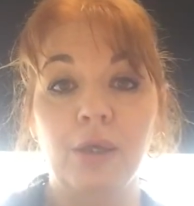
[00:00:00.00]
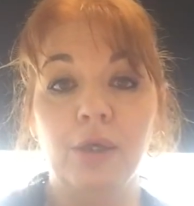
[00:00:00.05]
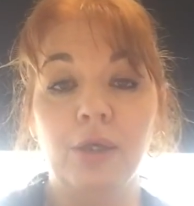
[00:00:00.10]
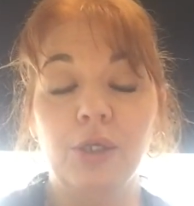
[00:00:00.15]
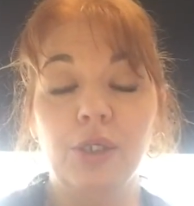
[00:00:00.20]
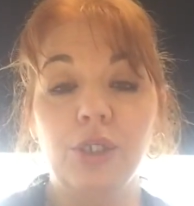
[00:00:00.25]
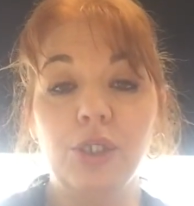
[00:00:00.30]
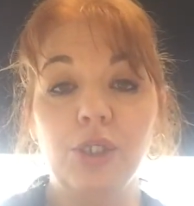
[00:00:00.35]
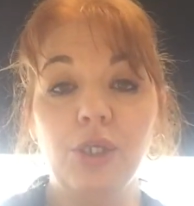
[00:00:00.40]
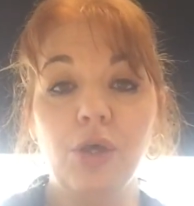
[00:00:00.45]

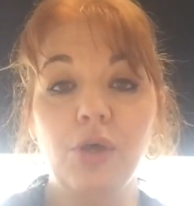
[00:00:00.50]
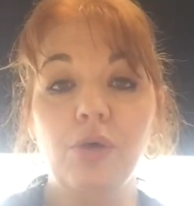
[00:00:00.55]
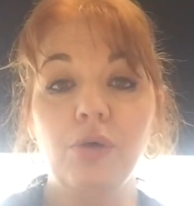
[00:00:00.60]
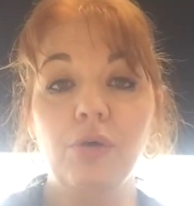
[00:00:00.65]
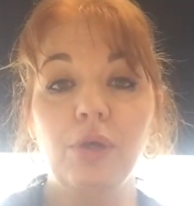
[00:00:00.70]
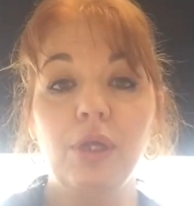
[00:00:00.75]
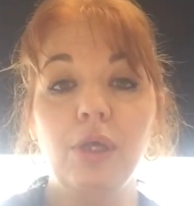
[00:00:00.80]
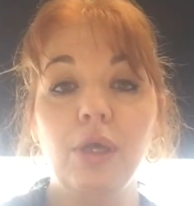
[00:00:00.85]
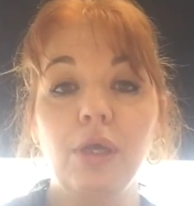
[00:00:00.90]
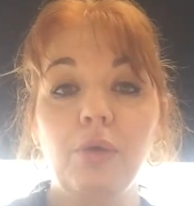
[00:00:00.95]
So
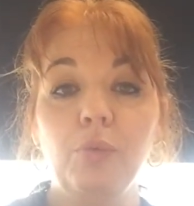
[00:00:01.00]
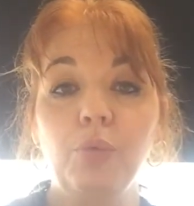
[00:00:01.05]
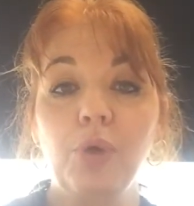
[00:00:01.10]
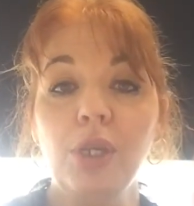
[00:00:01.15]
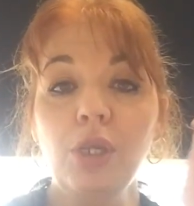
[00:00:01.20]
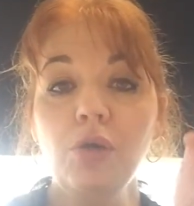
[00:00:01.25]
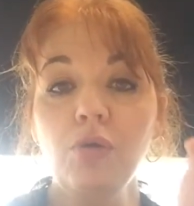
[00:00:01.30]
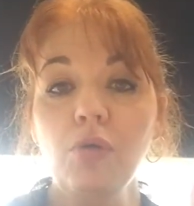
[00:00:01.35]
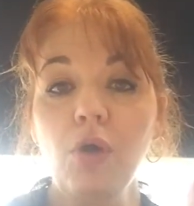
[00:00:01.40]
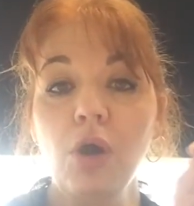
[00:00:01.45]
when
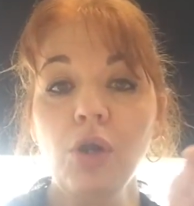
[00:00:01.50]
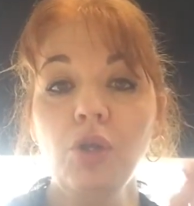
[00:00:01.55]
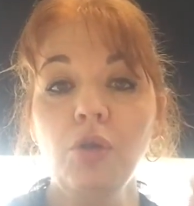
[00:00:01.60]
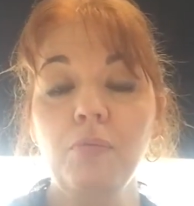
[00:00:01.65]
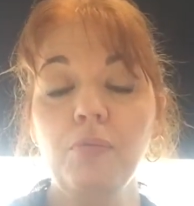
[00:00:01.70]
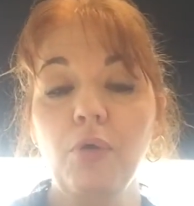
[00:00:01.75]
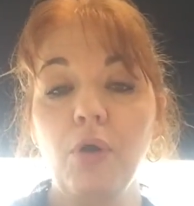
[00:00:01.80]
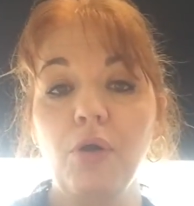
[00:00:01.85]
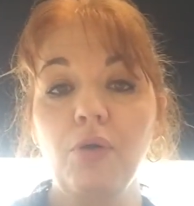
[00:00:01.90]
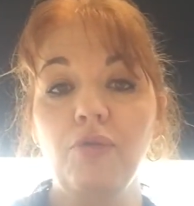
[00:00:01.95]
you're on your
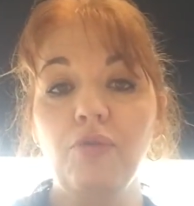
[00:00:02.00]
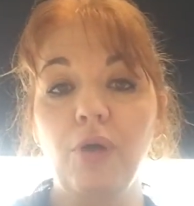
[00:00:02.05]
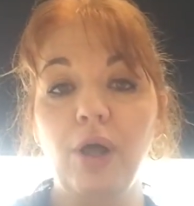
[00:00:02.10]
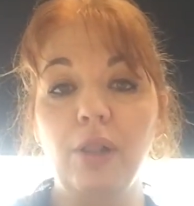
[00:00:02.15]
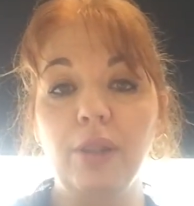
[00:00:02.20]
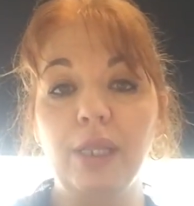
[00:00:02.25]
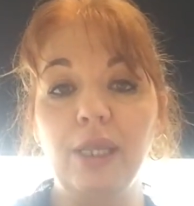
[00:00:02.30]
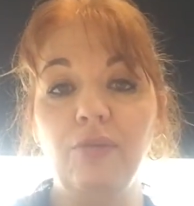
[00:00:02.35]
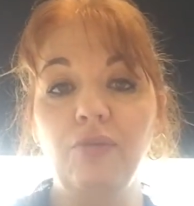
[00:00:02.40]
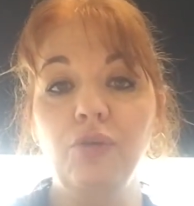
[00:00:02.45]

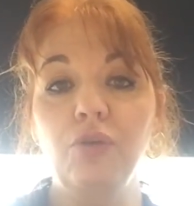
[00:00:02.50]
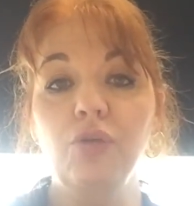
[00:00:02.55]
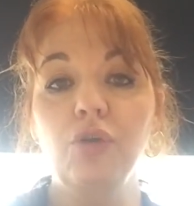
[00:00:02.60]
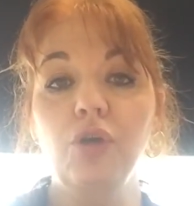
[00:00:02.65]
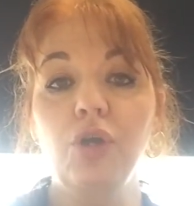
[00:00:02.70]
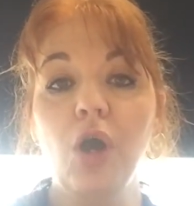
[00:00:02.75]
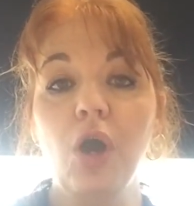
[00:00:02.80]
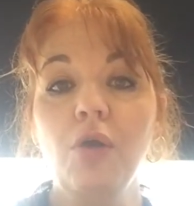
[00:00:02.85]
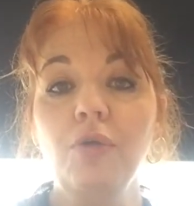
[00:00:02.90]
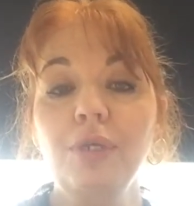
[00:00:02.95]
profile, if you
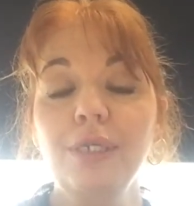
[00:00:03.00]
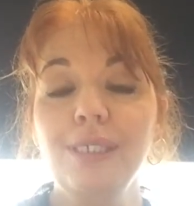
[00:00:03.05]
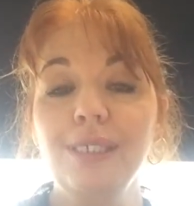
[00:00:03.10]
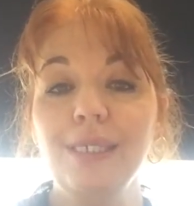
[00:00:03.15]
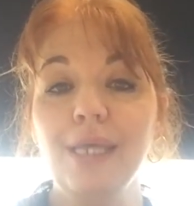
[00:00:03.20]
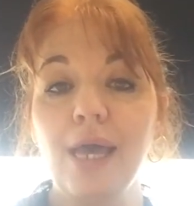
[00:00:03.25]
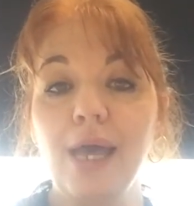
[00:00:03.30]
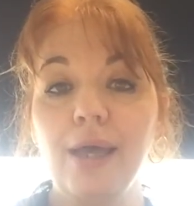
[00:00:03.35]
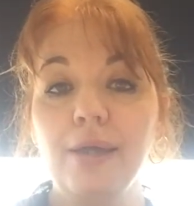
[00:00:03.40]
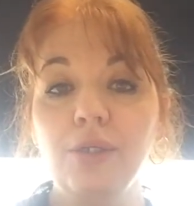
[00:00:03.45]
go
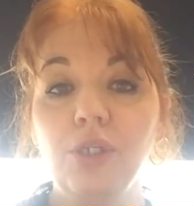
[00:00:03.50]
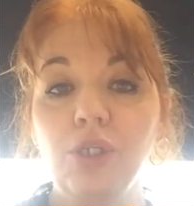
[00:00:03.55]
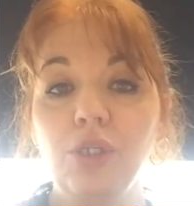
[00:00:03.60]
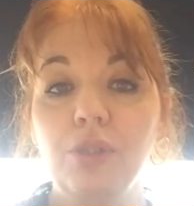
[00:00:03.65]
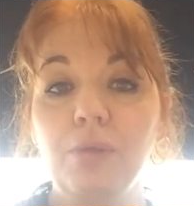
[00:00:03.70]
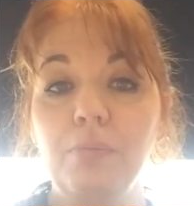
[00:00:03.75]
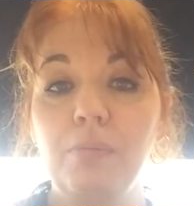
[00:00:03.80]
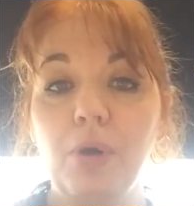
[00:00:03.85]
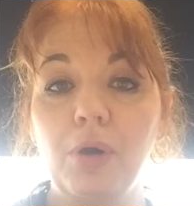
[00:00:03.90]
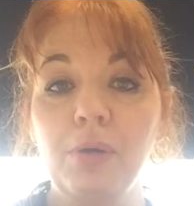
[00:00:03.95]
down to the
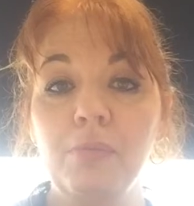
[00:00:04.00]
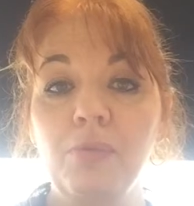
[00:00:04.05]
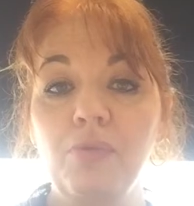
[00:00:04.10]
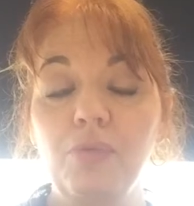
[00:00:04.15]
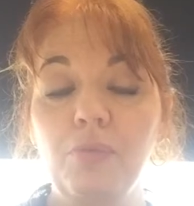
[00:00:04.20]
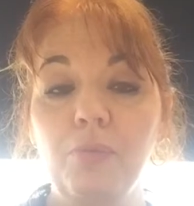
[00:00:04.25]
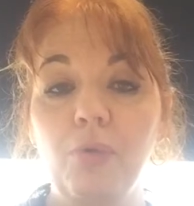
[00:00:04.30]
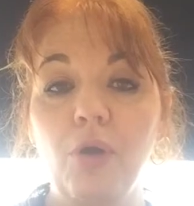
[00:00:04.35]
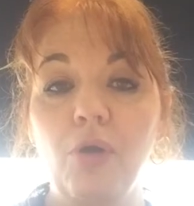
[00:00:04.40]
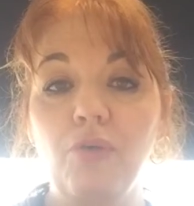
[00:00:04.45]
bottom of the
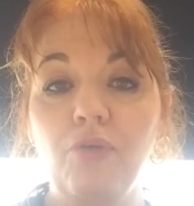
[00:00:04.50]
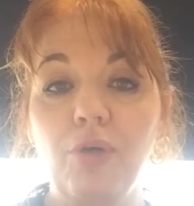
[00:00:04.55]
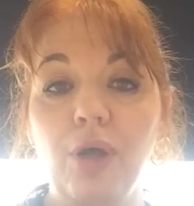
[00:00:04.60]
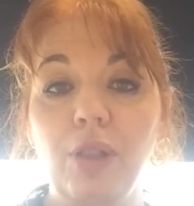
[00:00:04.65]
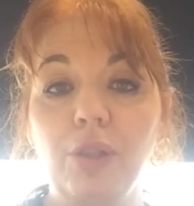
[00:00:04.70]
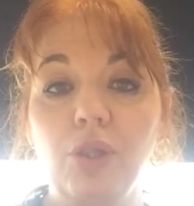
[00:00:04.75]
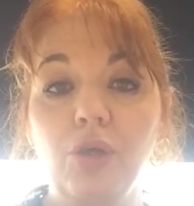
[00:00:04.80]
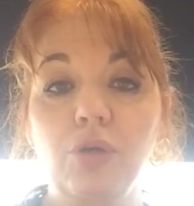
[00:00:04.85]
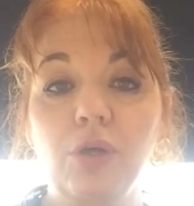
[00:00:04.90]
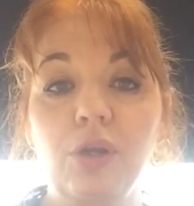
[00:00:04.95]
profile,
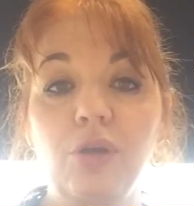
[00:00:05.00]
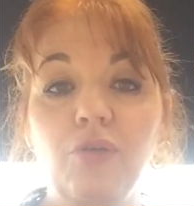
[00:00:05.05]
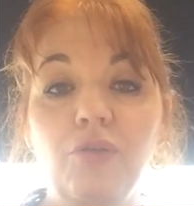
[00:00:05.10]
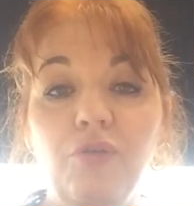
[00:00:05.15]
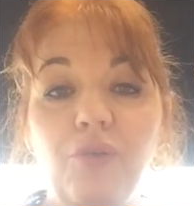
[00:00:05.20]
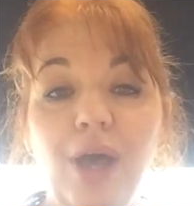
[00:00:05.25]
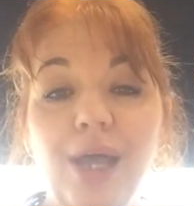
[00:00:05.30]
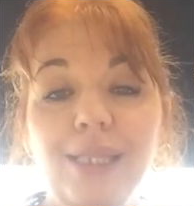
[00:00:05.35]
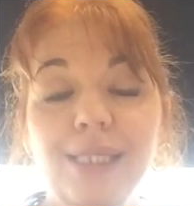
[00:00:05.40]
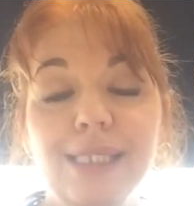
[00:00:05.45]
you're going to
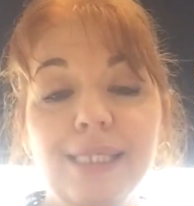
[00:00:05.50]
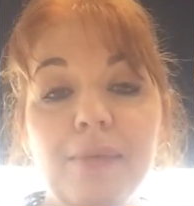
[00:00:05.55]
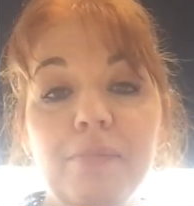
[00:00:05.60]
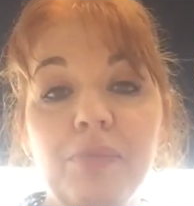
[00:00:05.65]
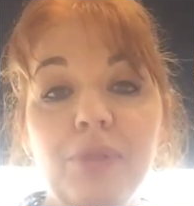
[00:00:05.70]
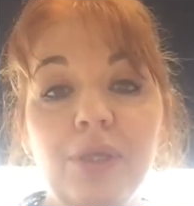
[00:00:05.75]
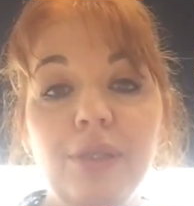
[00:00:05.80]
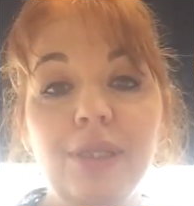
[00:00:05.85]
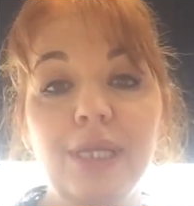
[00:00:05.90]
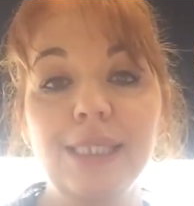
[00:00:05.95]
find
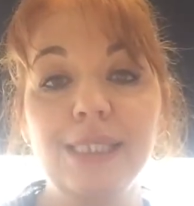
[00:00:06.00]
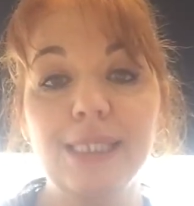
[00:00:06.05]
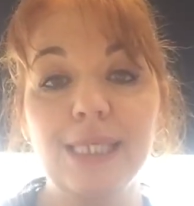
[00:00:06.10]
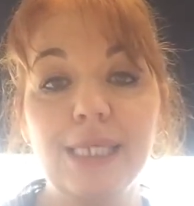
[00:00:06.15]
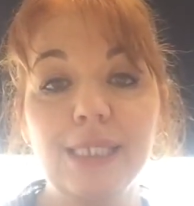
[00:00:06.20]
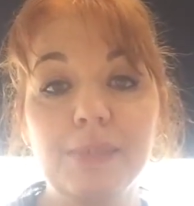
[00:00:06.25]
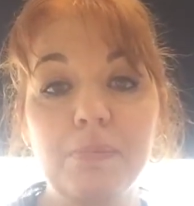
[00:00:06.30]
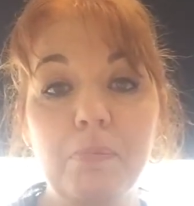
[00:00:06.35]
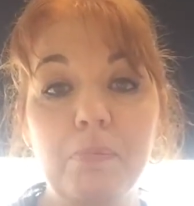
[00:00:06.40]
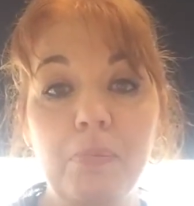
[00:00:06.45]
something that
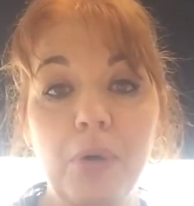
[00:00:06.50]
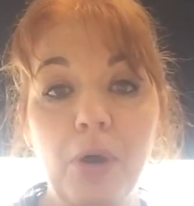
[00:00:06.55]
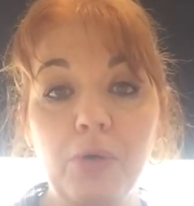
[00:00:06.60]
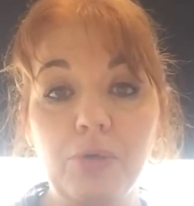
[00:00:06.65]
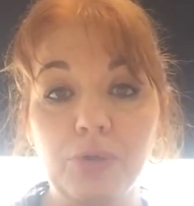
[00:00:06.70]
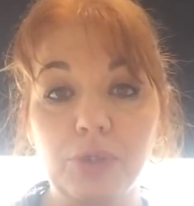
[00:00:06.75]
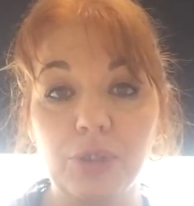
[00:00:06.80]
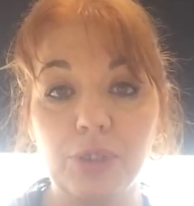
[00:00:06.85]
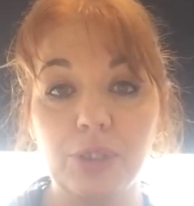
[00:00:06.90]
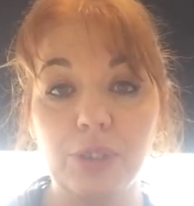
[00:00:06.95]
says
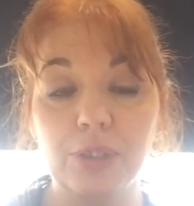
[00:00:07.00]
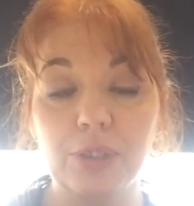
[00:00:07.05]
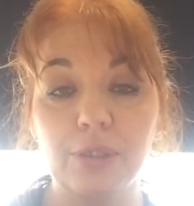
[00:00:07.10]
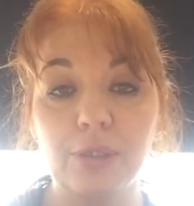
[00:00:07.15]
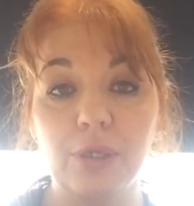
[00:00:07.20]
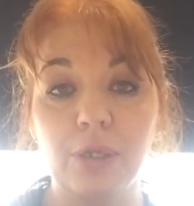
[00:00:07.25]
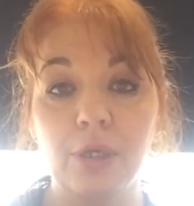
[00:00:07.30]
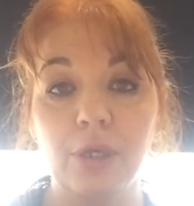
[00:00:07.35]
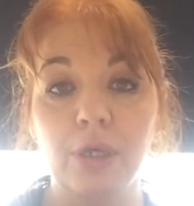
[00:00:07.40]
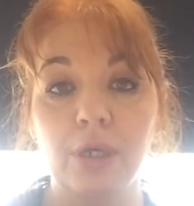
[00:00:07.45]
posts.
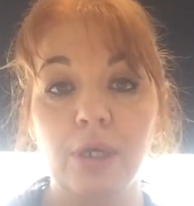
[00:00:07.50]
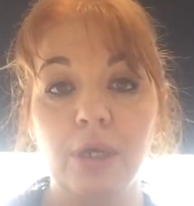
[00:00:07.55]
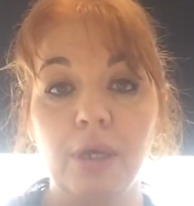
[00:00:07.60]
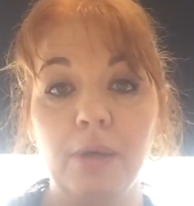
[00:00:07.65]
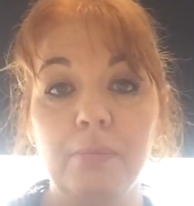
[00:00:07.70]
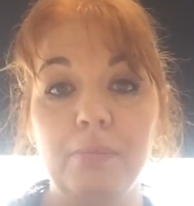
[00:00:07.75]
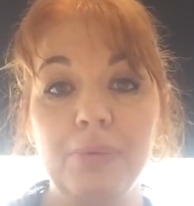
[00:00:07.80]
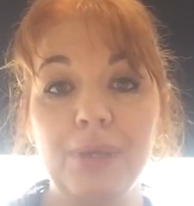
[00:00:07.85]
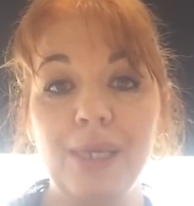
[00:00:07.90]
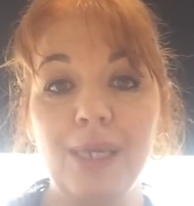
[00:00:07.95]

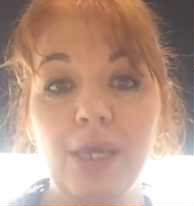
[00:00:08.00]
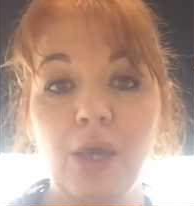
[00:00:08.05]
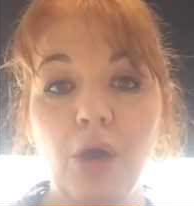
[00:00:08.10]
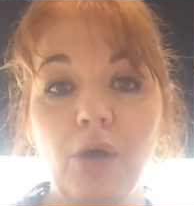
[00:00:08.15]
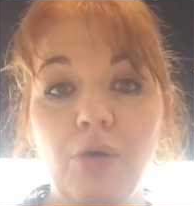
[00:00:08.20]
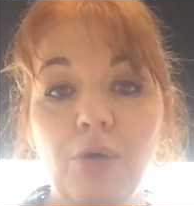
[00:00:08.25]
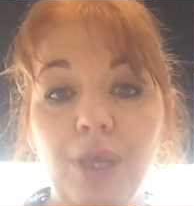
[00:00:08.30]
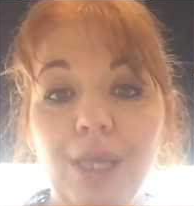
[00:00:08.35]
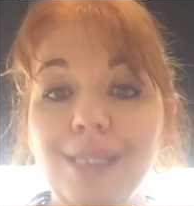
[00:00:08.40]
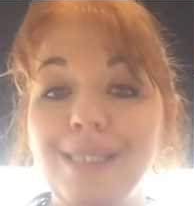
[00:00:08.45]

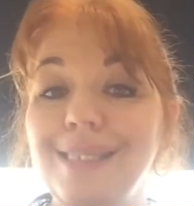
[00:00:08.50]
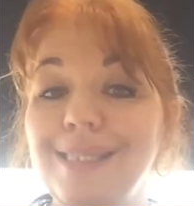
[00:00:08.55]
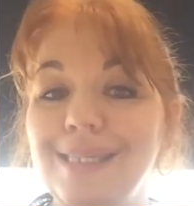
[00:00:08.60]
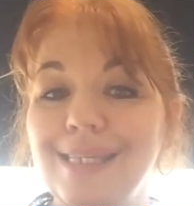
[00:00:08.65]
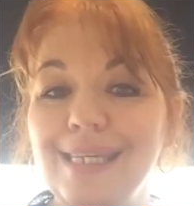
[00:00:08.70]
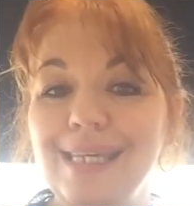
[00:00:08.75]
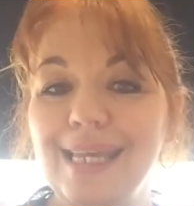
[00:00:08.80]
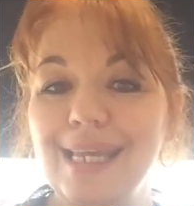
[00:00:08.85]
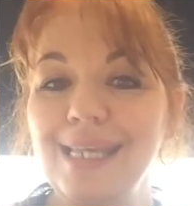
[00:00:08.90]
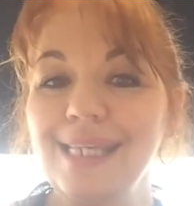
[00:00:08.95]

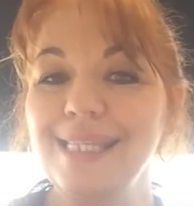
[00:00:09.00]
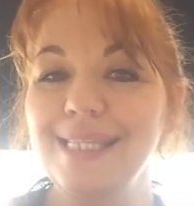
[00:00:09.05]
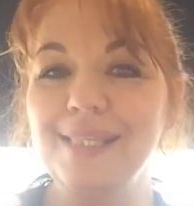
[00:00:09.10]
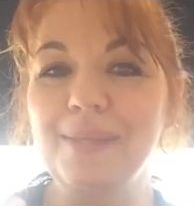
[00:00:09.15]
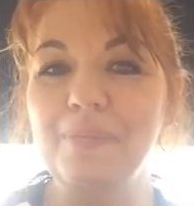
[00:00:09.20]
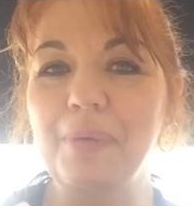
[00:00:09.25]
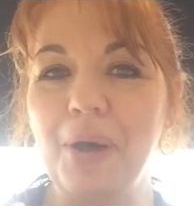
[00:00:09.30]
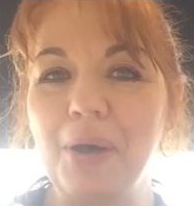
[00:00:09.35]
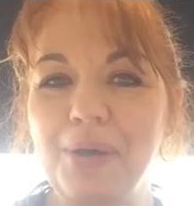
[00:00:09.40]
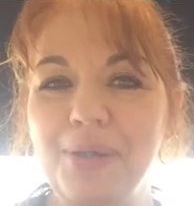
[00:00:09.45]
P-O-S-T-S, the
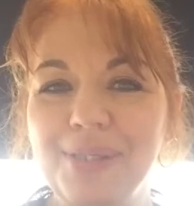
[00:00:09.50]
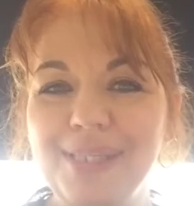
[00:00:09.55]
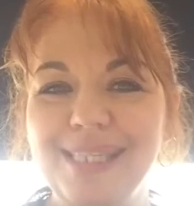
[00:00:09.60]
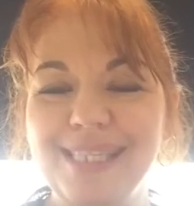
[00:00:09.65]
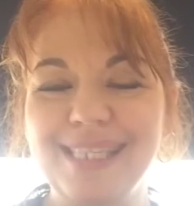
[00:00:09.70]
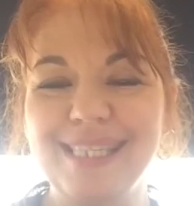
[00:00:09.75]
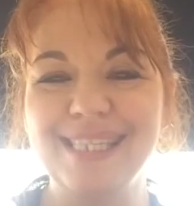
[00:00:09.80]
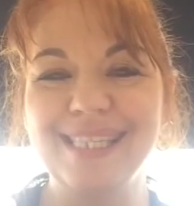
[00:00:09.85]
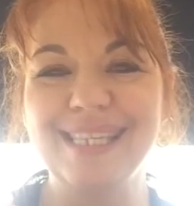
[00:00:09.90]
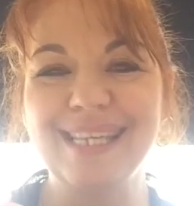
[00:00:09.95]

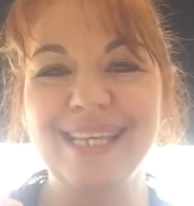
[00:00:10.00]
posts.